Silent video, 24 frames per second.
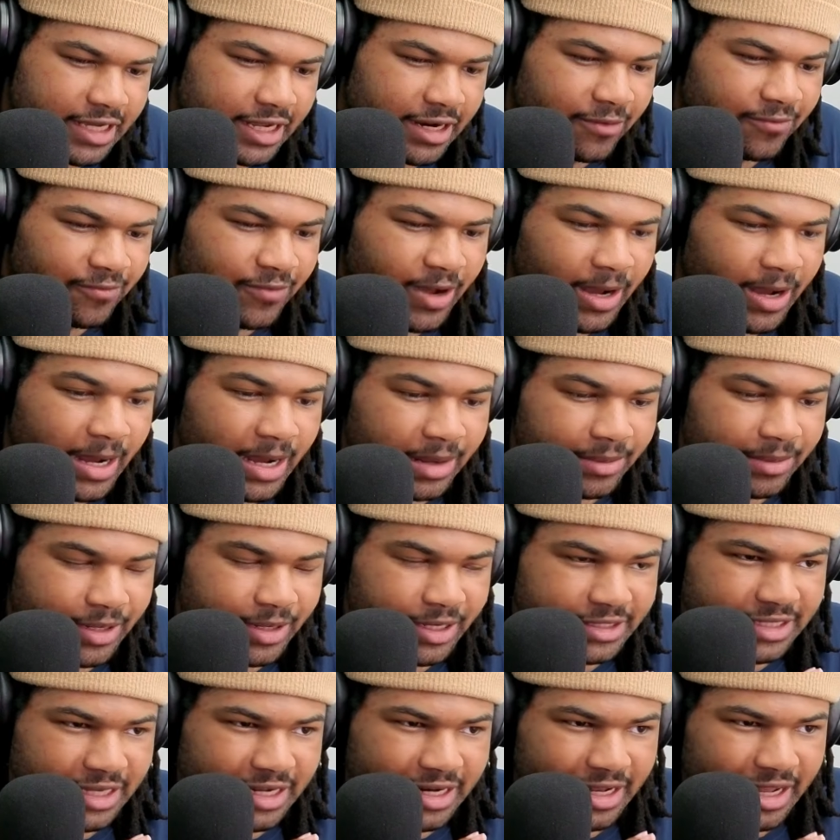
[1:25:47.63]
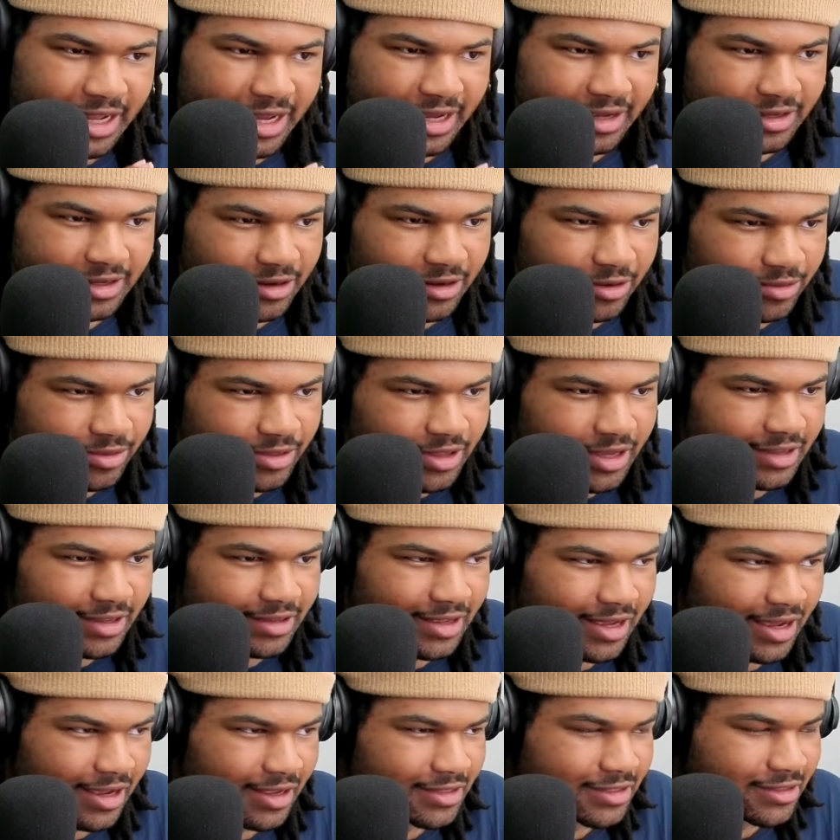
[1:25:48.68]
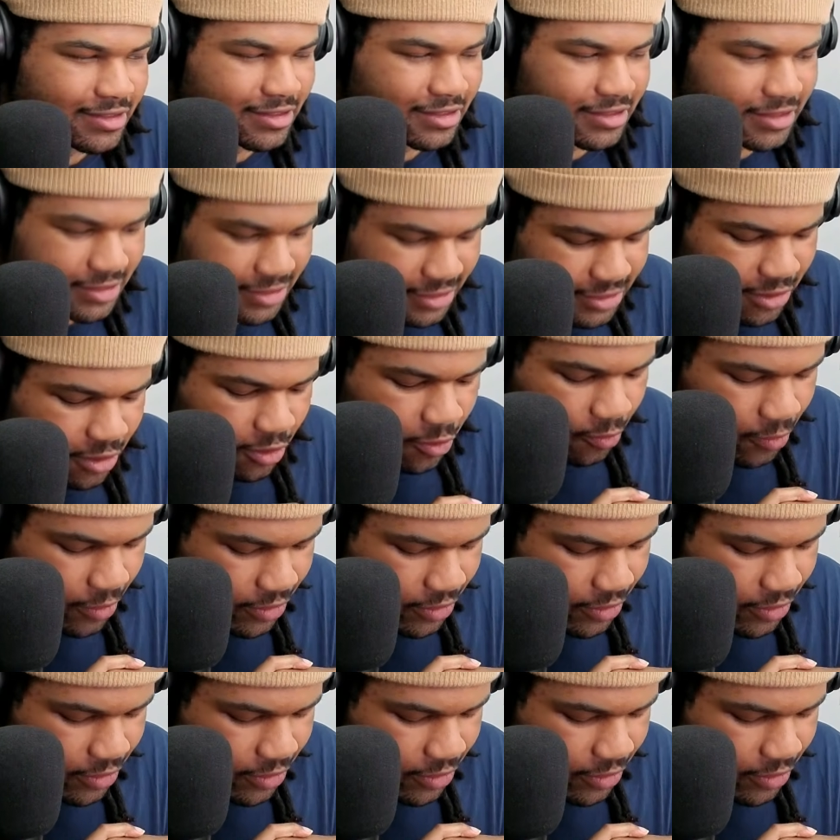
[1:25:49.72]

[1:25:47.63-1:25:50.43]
of vibe, nice kind of like, thing that to start with